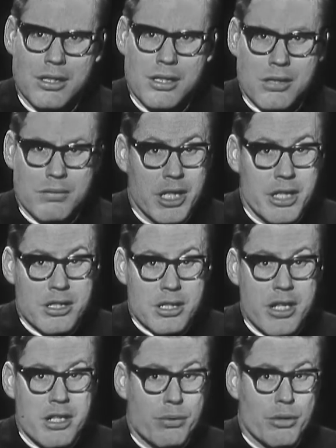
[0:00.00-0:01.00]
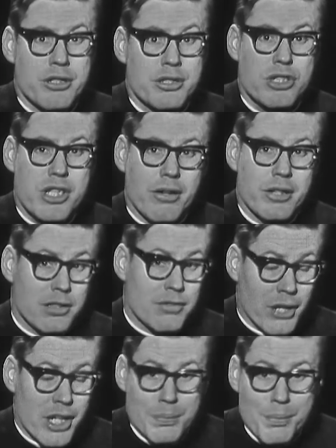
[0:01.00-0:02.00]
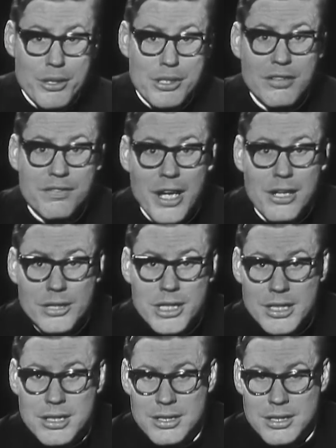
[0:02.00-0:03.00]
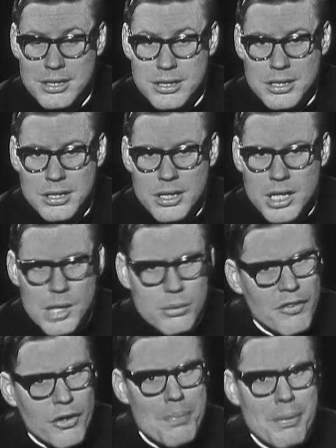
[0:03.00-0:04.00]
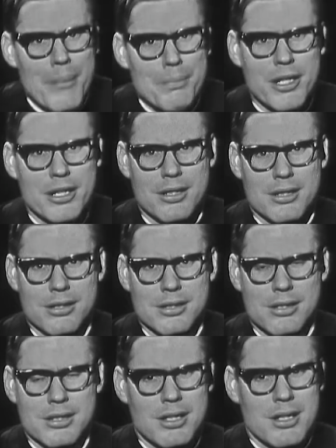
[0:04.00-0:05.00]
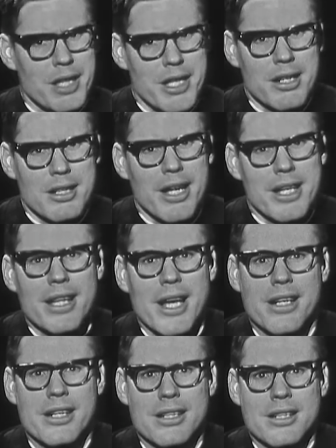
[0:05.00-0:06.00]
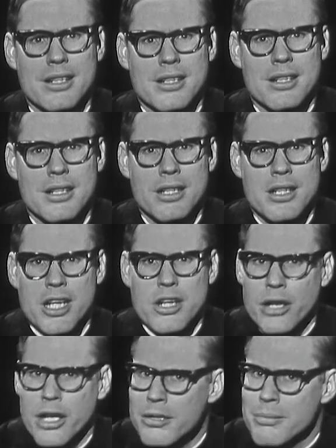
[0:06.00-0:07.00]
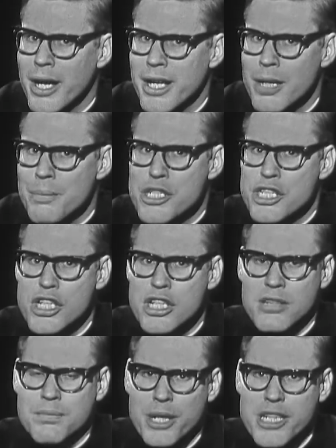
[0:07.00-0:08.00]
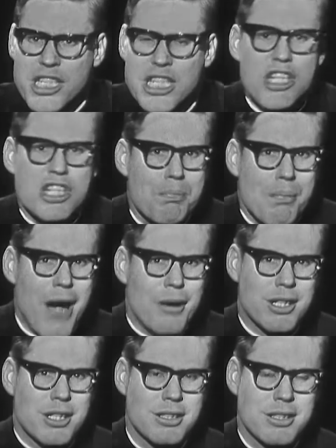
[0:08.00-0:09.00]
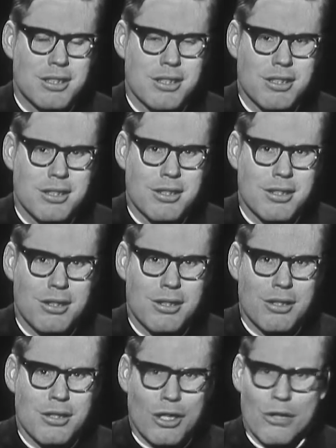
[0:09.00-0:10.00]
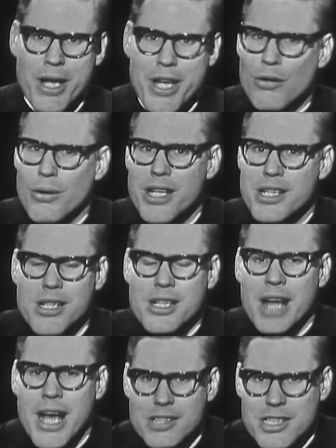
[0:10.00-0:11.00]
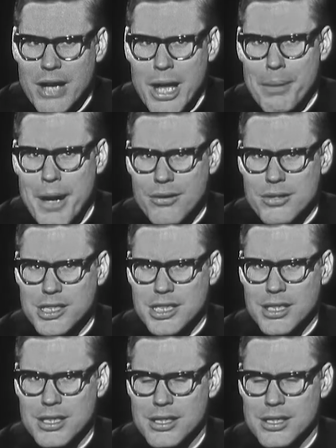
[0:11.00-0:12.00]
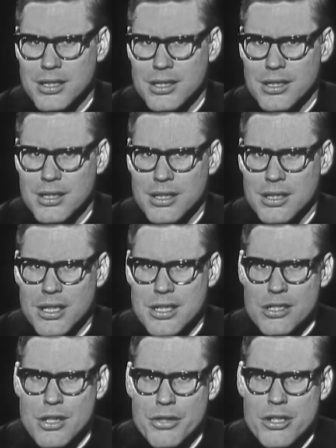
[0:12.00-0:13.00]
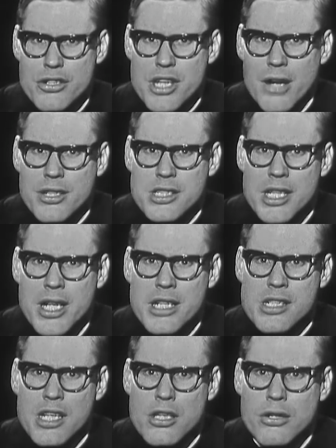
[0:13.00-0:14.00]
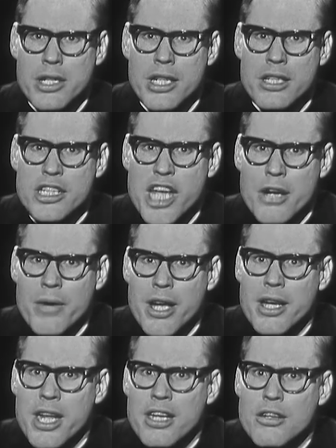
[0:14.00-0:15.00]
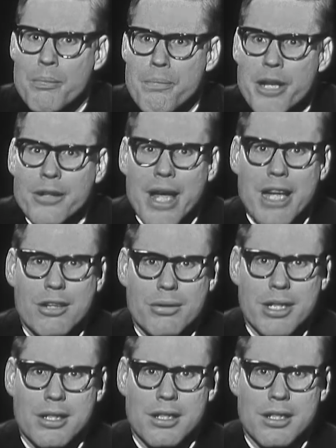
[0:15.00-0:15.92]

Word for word: The religious leaders were also jealous of Christ's personal following. He was very popular. They didn't like that. It could undermine their positions of prestige and power. Already Christ had denounced their hypocrisy, and so their jealousy and insecurity degenerated into bitter hatred.